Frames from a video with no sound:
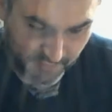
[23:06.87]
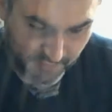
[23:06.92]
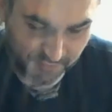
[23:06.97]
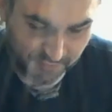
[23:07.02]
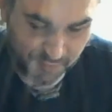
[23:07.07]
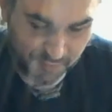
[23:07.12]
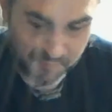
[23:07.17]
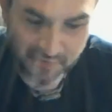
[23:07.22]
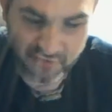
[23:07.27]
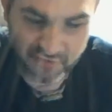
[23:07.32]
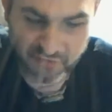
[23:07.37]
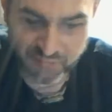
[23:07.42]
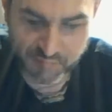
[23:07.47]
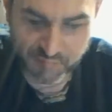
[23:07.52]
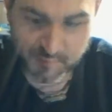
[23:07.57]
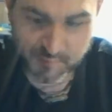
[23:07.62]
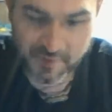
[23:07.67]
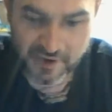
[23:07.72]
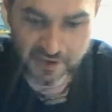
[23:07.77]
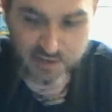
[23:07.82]
So much for
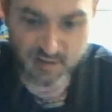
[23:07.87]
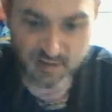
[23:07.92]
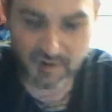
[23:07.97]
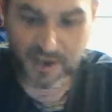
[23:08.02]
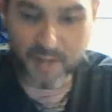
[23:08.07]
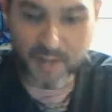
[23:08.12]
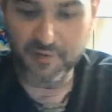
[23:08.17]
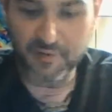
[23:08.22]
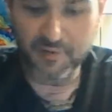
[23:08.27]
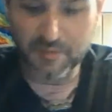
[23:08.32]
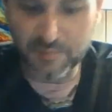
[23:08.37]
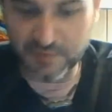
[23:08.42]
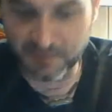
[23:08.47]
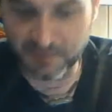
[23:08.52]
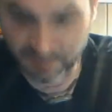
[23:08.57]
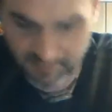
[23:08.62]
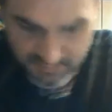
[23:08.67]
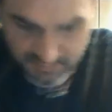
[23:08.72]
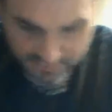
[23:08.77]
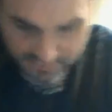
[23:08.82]
my, I'm gonna
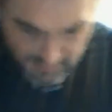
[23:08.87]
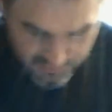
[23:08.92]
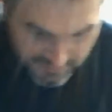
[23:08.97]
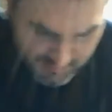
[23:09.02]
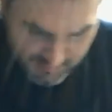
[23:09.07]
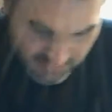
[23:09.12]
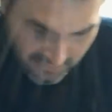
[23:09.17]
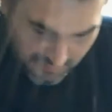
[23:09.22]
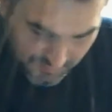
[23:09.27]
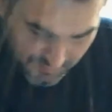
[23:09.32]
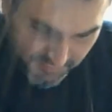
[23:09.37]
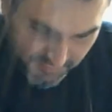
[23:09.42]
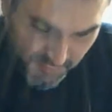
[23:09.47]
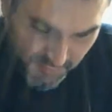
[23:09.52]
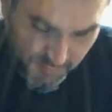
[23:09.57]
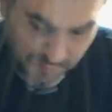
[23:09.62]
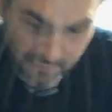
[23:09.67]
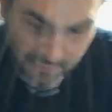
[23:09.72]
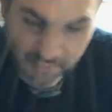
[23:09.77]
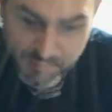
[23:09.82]
be
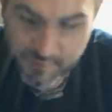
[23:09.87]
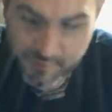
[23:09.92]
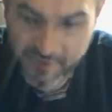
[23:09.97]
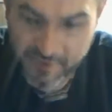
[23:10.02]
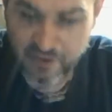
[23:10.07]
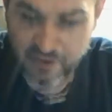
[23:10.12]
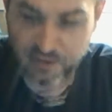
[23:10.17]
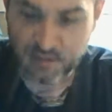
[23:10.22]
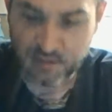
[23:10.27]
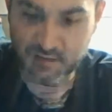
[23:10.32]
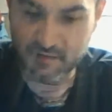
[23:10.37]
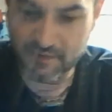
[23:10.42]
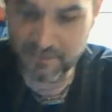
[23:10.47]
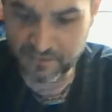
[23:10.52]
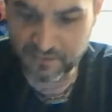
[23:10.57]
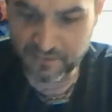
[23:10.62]
super prepared